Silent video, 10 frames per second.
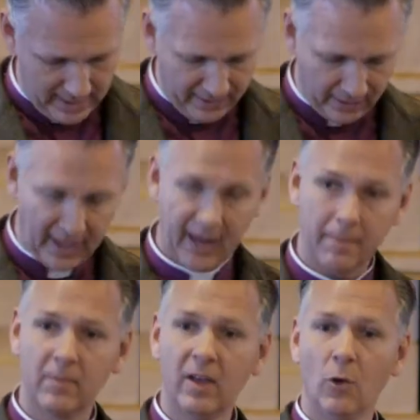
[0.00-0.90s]
And they're
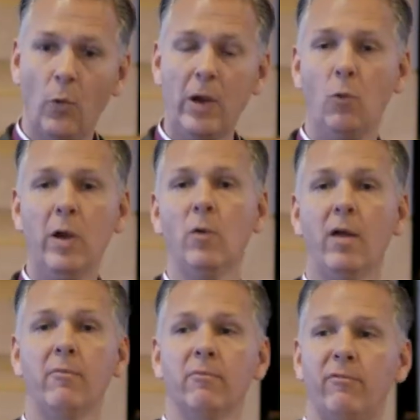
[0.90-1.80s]
lame. We, we
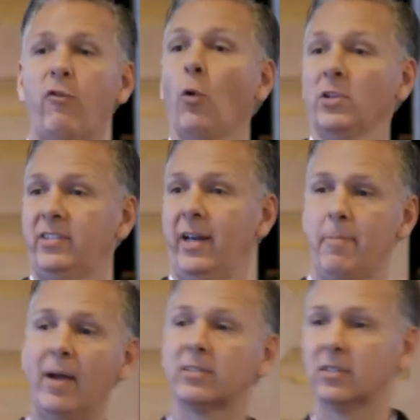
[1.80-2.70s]
run four city
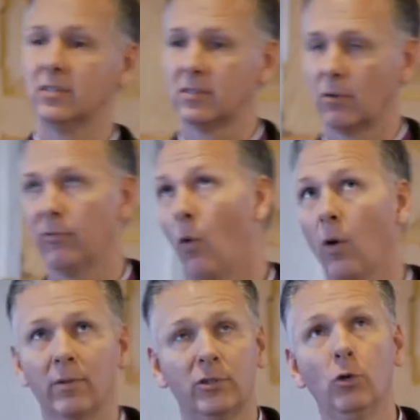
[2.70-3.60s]
buses, or
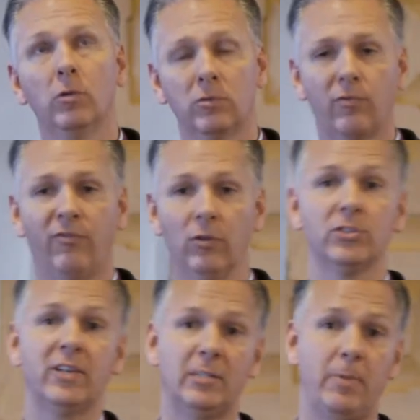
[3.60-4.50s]
four, two
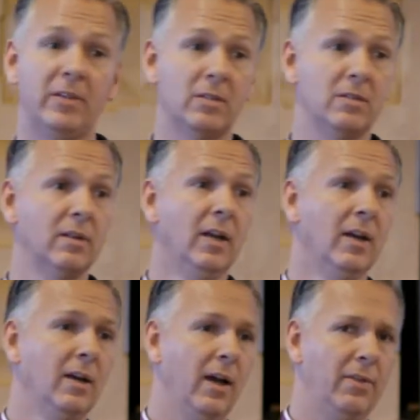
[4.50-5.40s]
full size buses, and
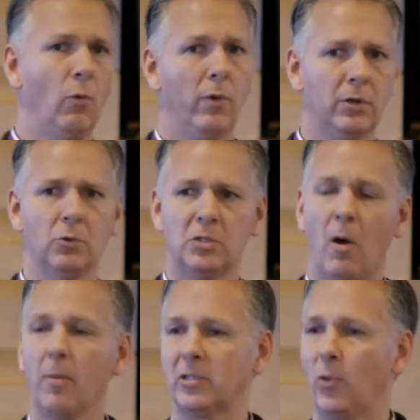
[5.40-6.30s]
I think one or two
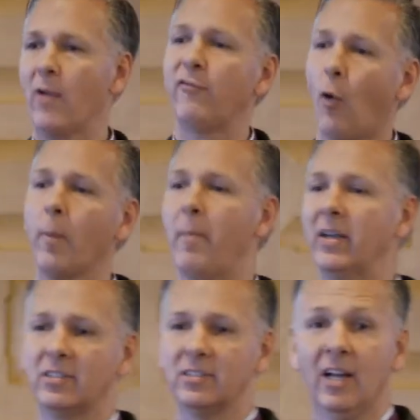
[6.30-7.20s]
small buses. We have four
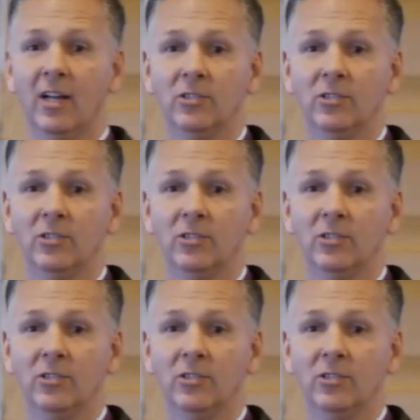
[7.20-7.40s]
buses